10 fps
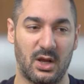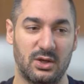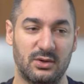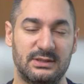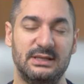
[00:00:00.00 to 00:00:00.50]

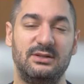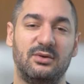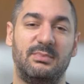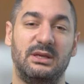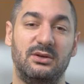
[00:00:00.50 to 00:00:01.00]
You need
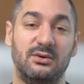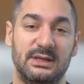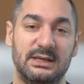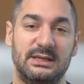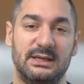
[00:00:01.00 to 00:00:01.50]
to be
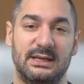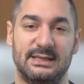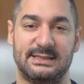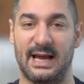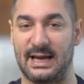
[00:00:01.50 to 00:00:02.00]
unique in
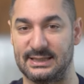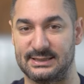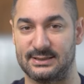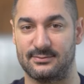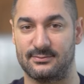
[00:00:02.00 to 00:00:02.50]
his
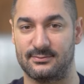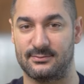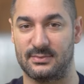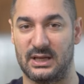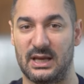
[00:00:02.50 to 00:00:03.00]
eyes.
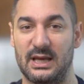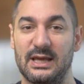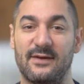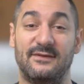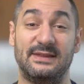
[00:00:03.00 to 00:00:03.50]

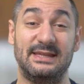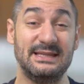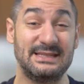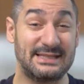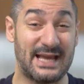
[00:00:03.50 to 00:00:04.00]
If
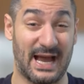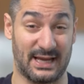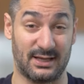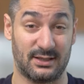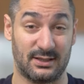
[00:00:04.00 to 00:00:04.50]
this
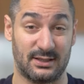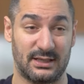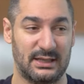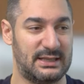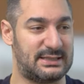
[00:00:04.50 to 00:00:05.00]
guy
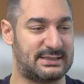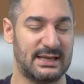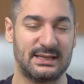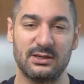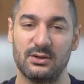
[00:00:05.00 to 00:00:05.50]
is
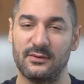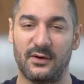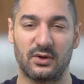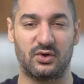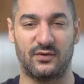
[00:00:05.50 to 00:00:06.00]
taking you
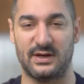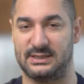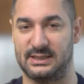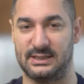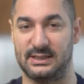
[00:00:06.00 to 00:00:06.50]
for
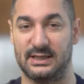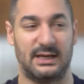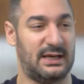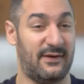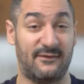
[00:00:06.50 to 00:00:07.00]
granted,
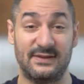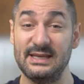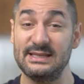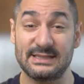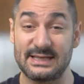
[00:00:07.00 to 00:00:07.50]
if
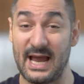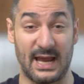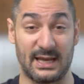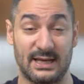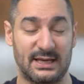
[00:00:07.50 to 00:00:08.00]
this
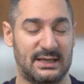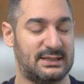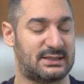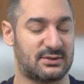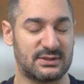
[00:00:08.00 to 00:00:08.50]
guy
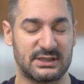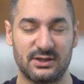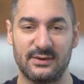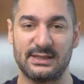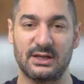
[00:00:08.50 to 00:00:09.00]
is
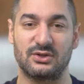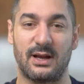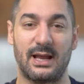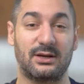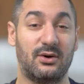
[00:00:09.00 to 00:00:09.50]
considering that you
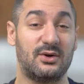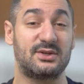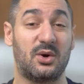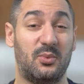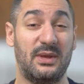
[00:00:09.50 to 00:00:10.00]
are like
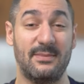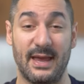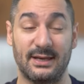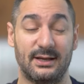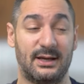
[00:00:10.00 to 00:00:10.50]
other
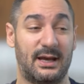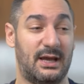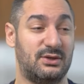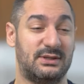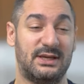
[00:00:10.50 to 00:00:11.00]
women
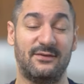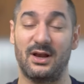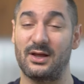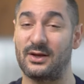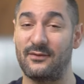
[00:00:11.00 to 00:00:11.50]
and you give a
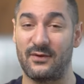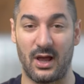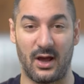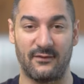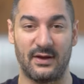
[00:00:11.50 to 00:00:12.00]
lot of
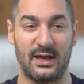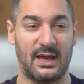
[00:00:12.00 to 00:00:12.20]
love